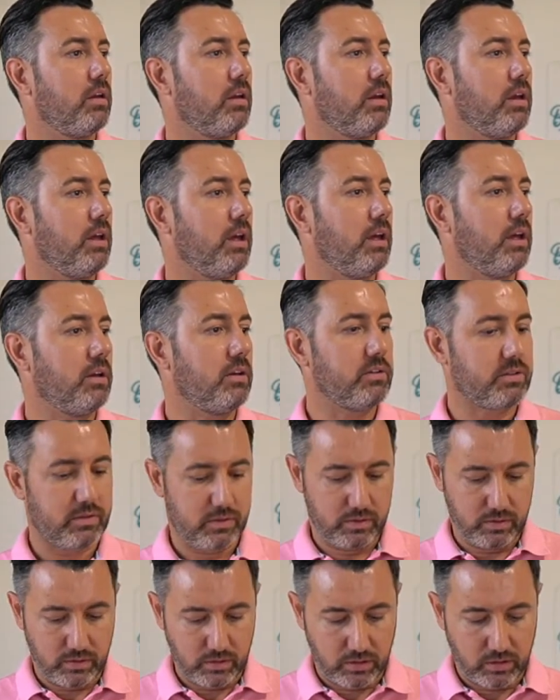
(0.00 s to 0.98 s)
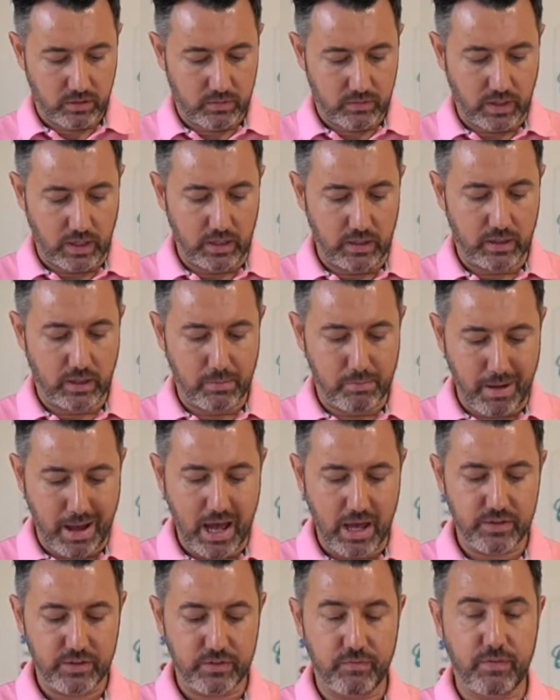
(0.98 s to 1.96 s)
and then
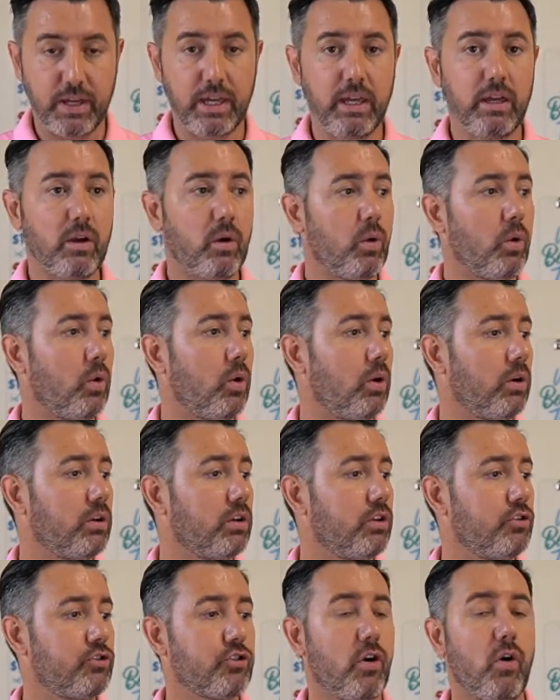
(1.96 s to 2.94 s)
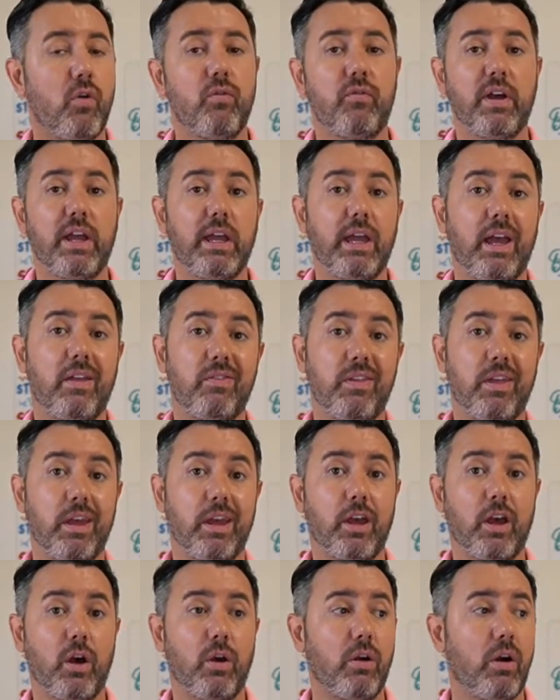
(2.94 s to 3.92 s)
Command V or Control V, and there you
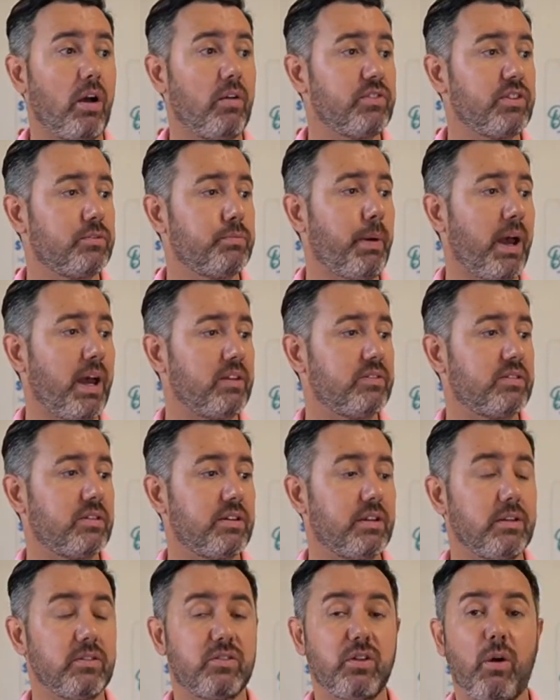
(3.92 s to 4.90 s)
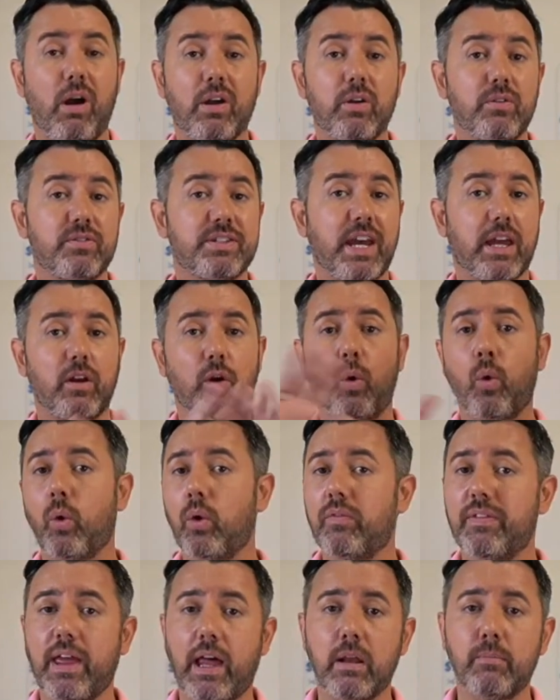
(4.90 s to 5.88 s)
go. I've just pasted in. So I could have taken all
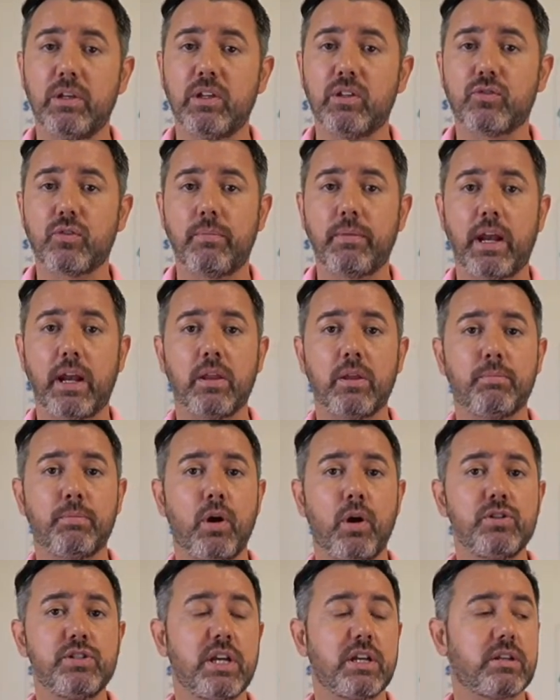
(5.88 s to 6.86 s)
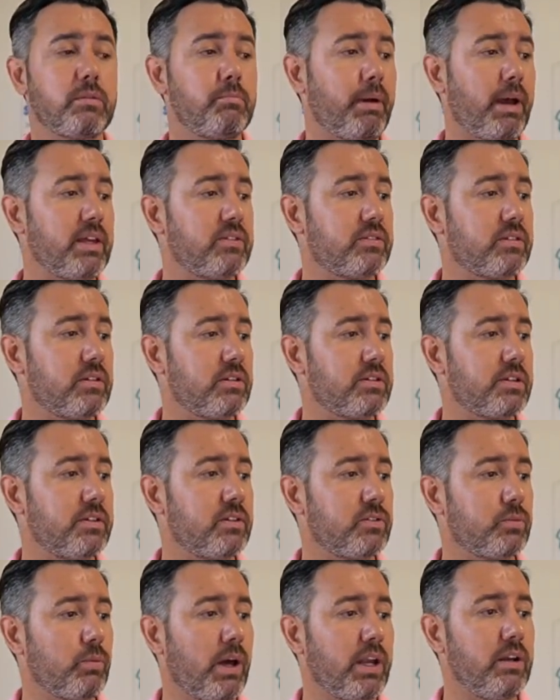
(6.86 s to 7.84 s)
of the elements from that other project and pasted into
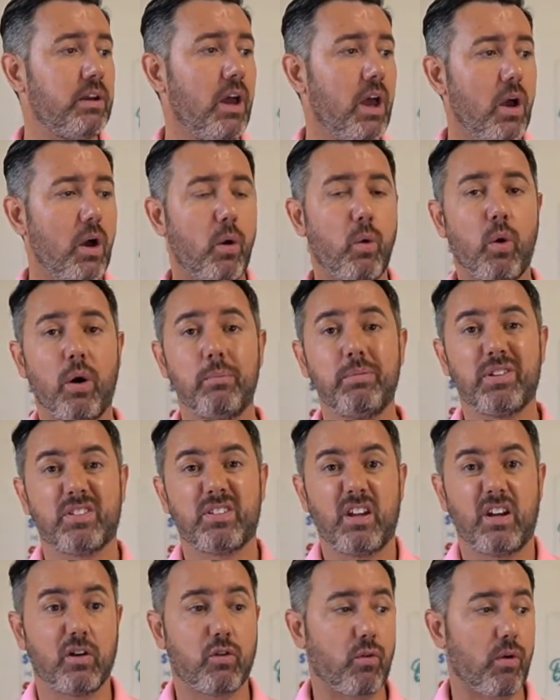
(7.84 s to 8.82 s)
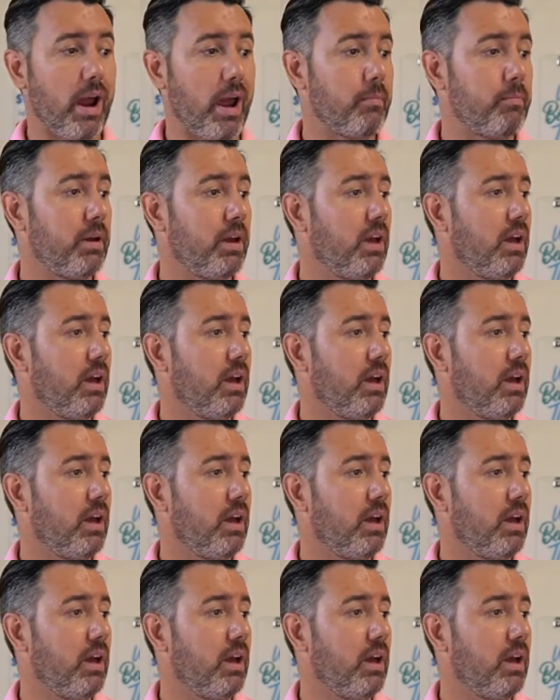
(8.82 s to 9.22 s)
this one, or I'm just going to grab